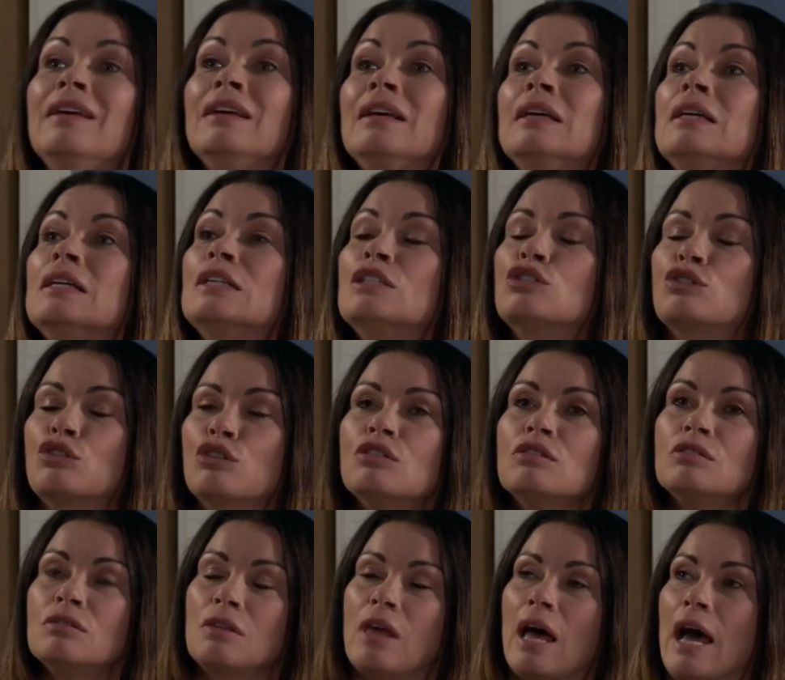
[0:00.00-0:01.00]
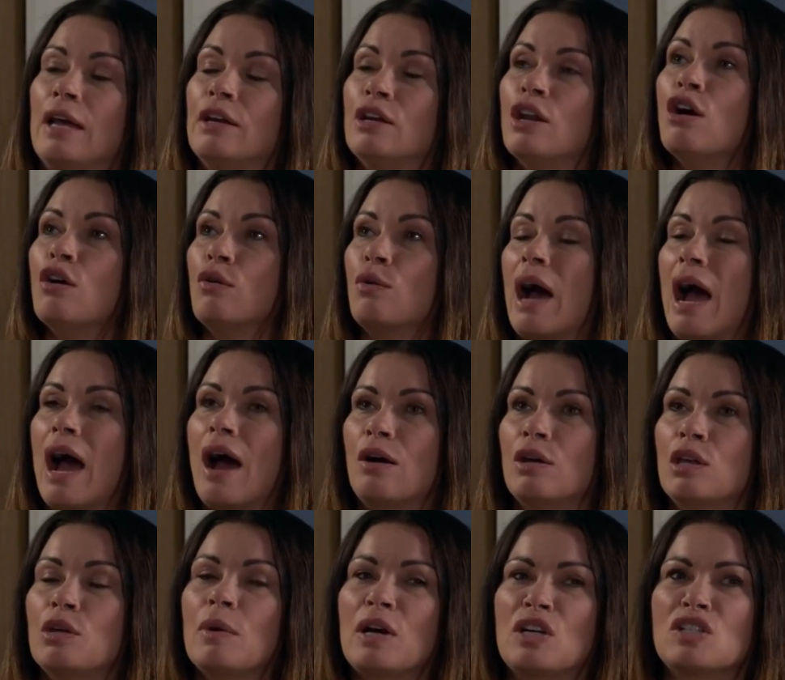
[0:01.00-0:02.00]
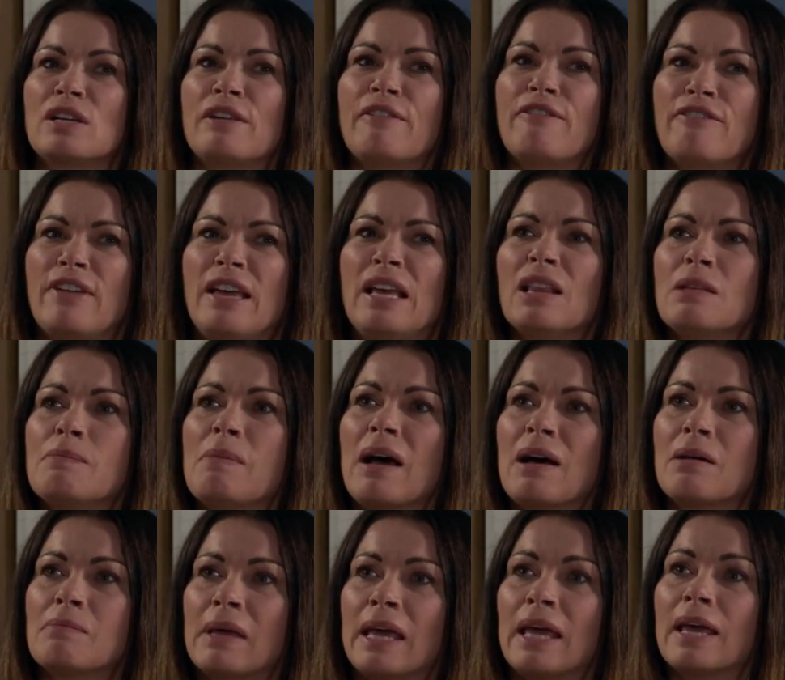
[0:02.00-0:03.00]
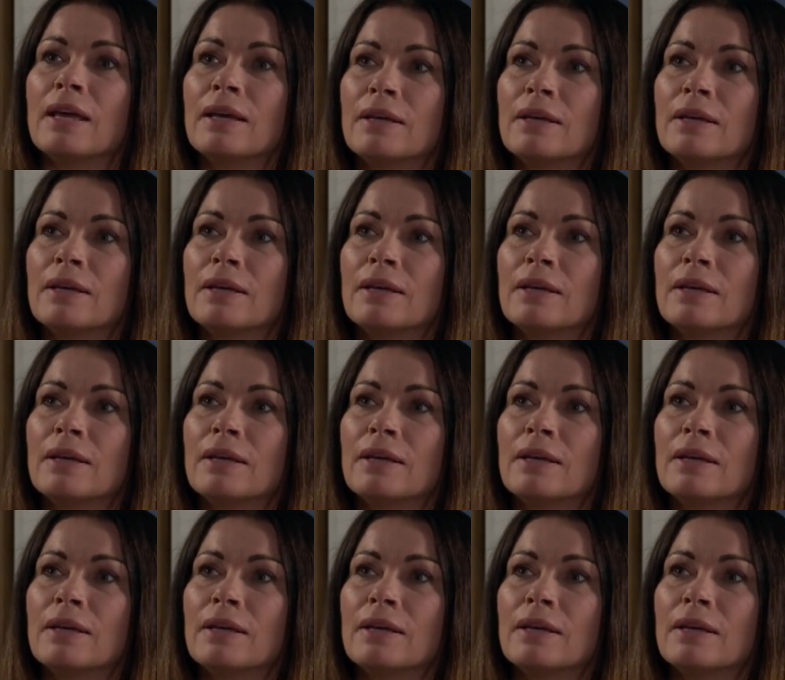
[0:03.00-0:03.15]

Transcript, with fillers: It's good that I know how you actually feel about me.